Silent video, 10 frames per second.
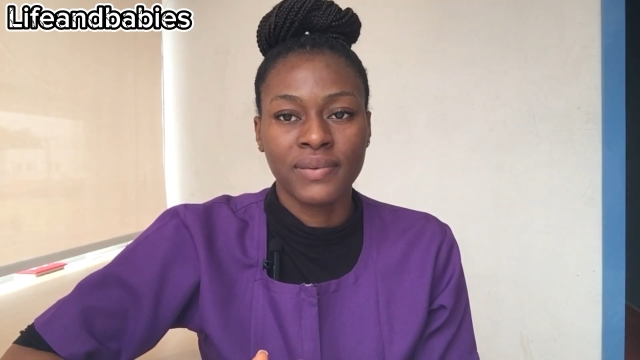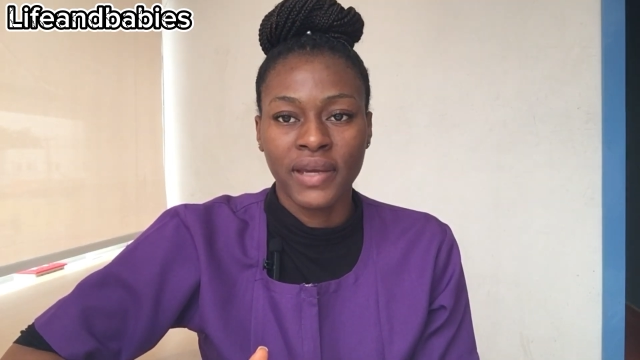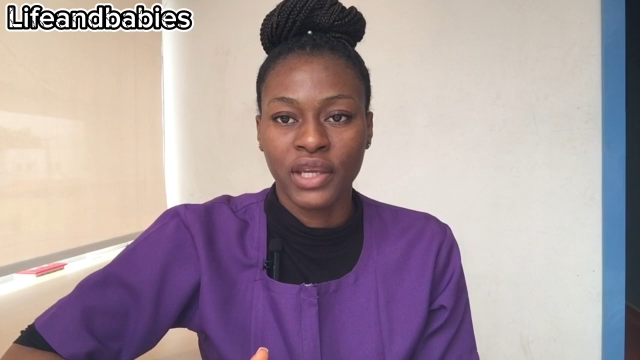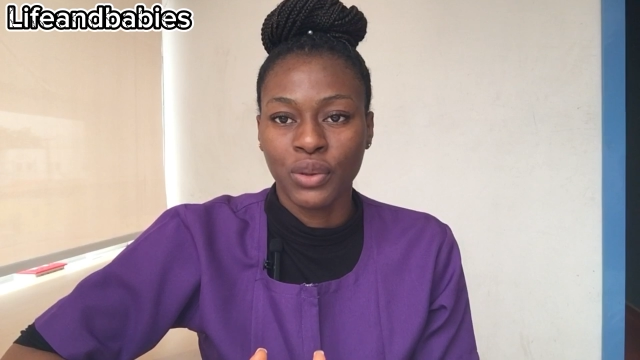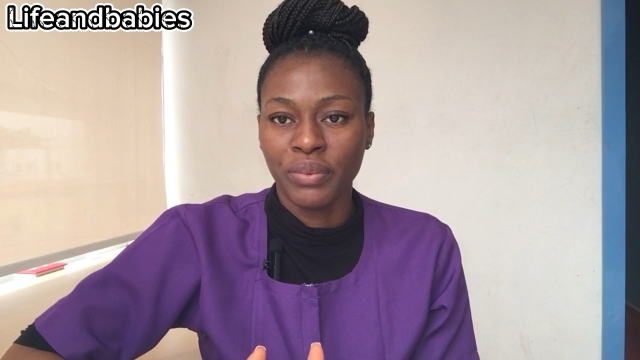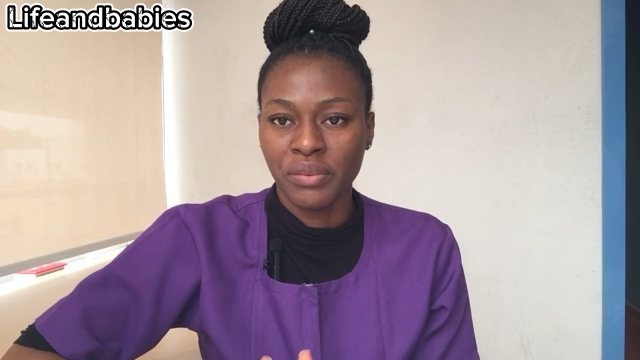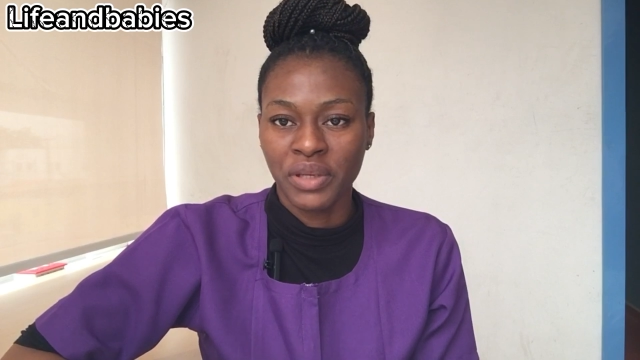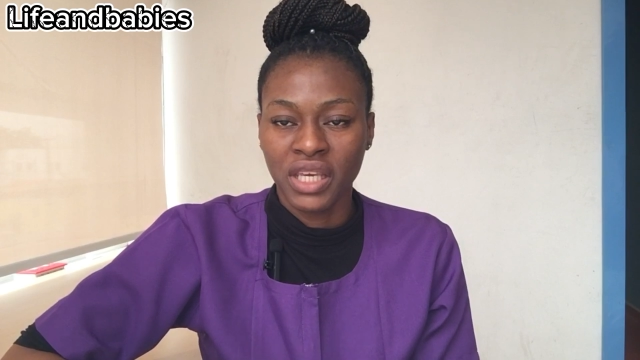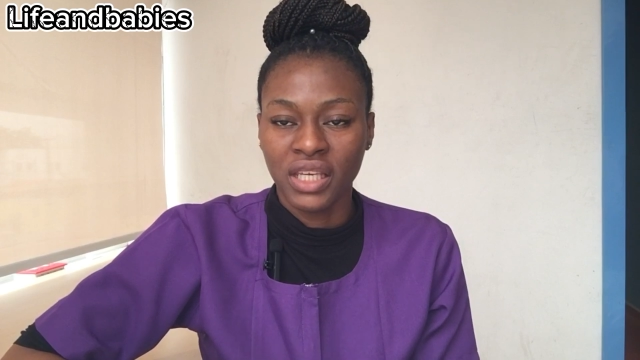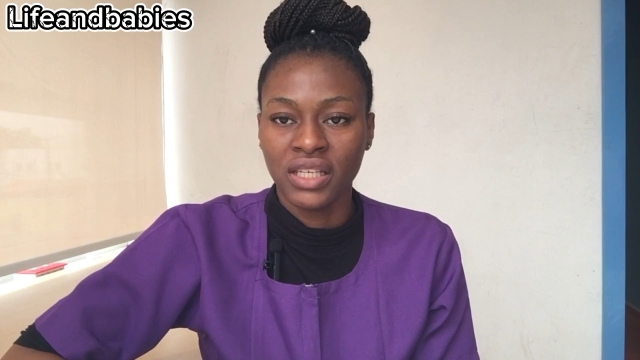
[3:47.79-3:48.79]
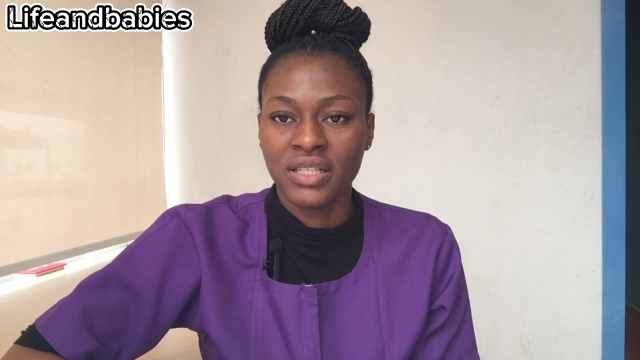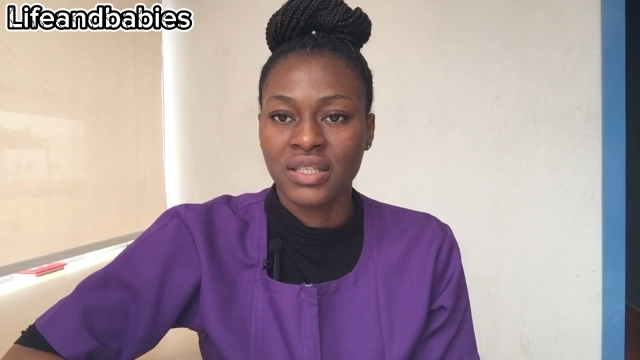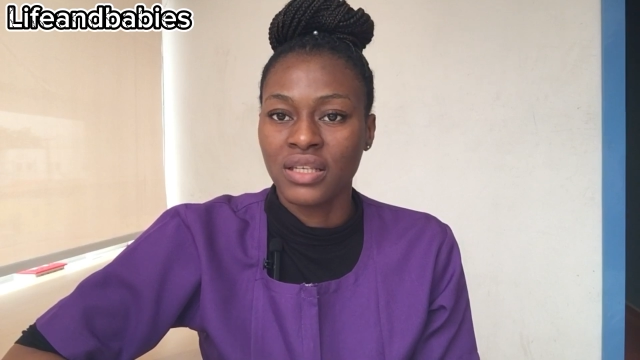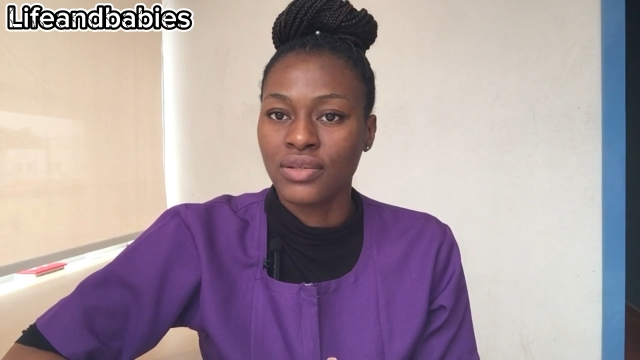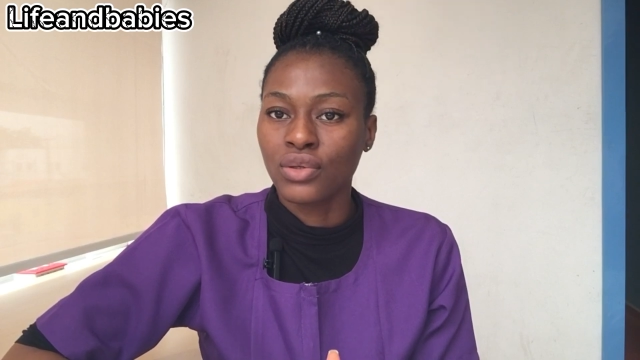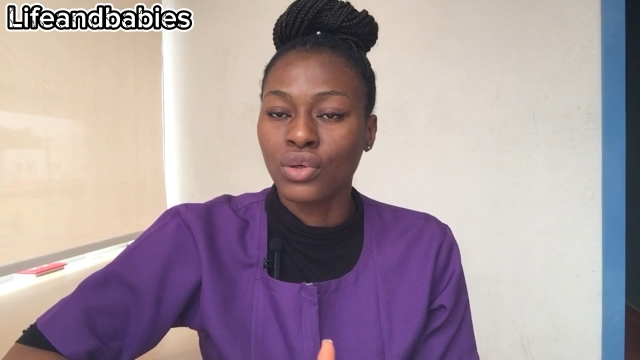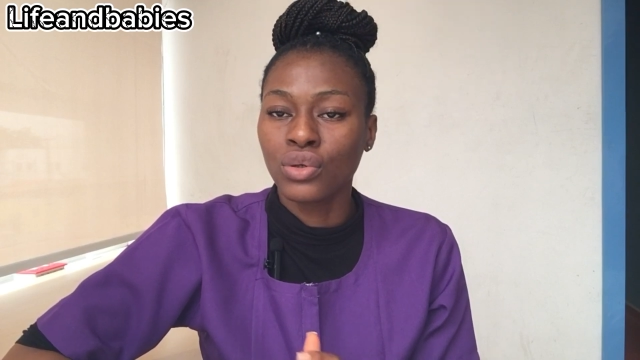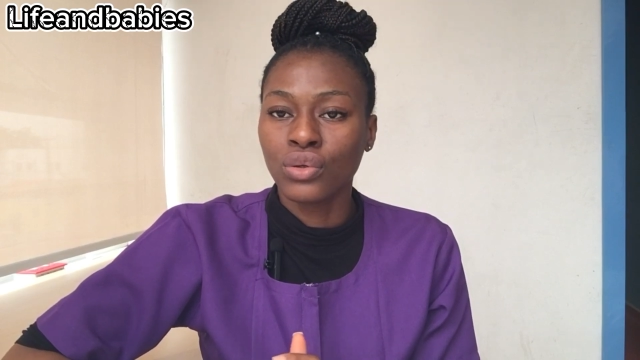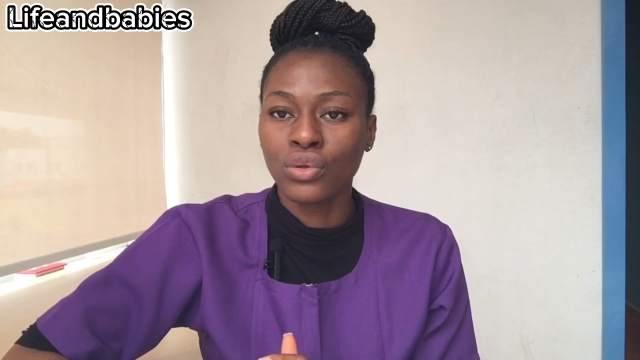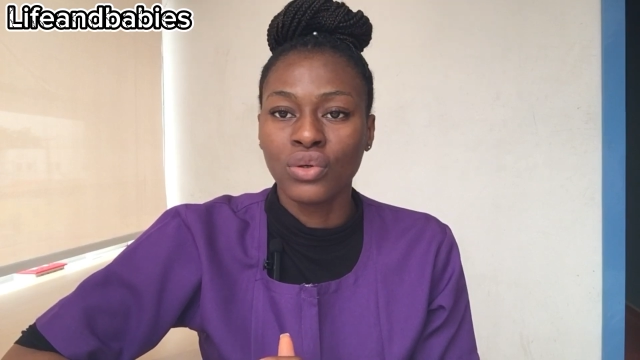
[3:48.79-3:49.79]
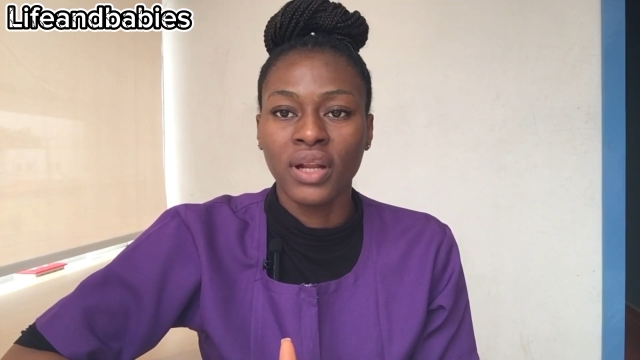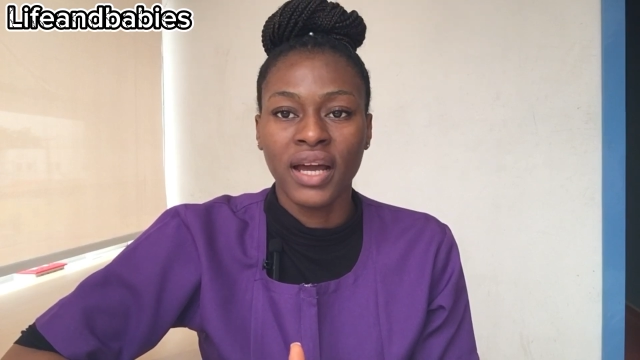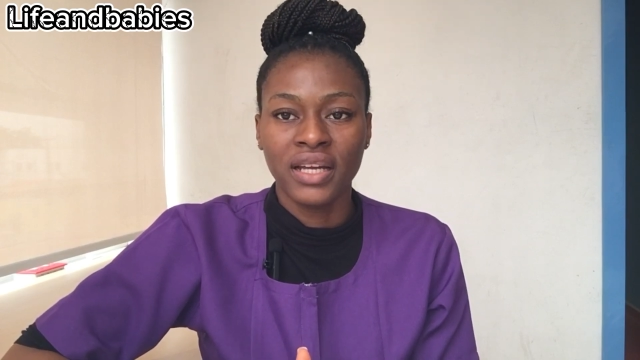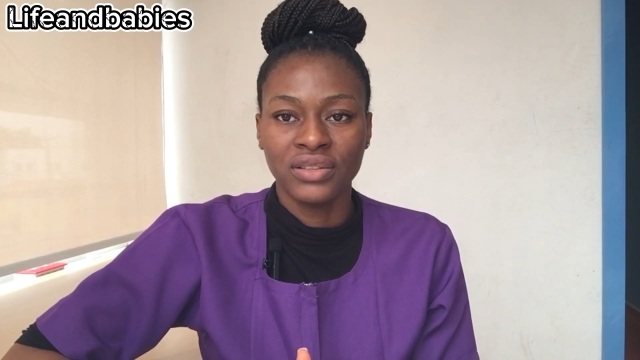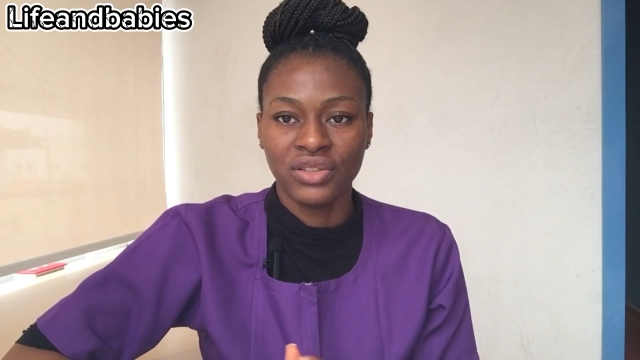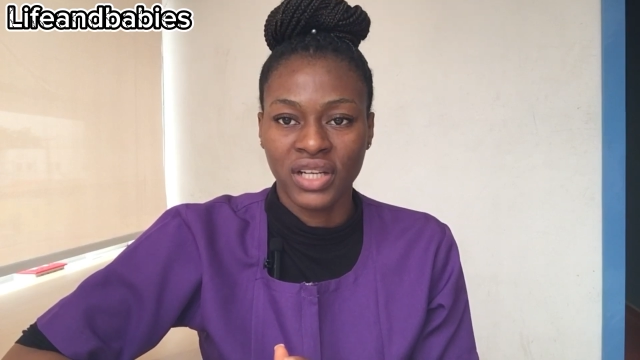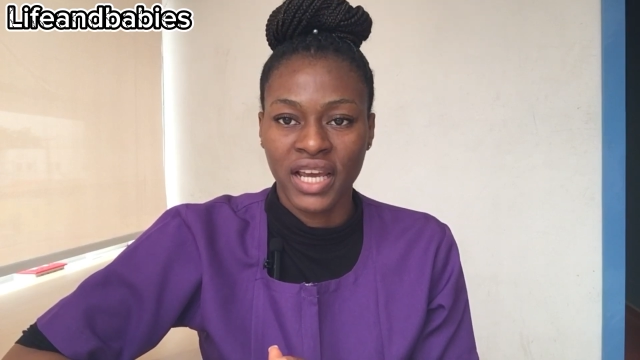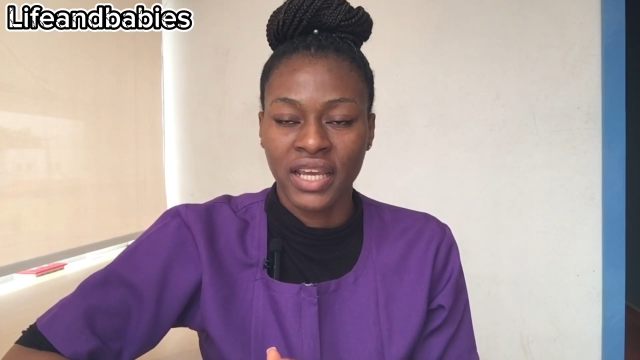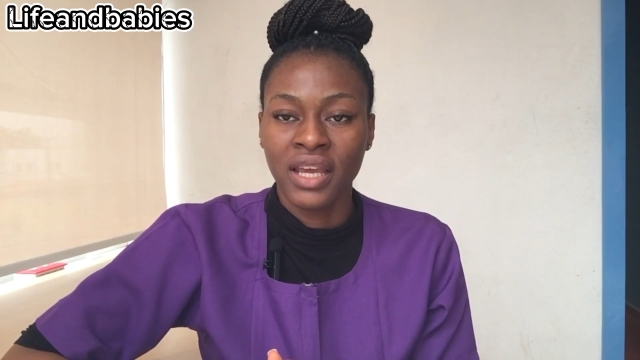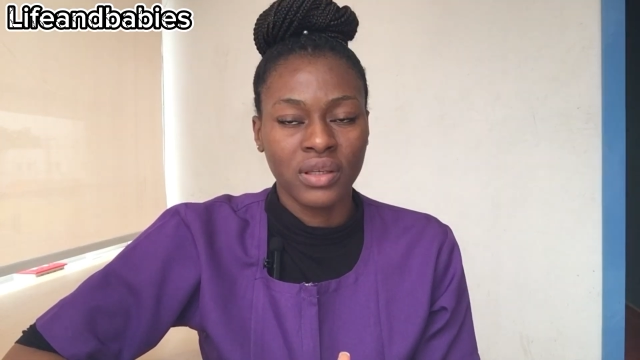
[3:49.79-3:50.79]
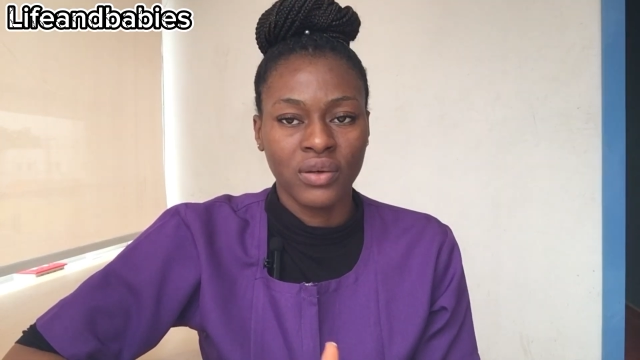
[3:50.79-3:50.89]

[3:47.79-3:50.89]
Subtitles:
where your baby is cool and dry.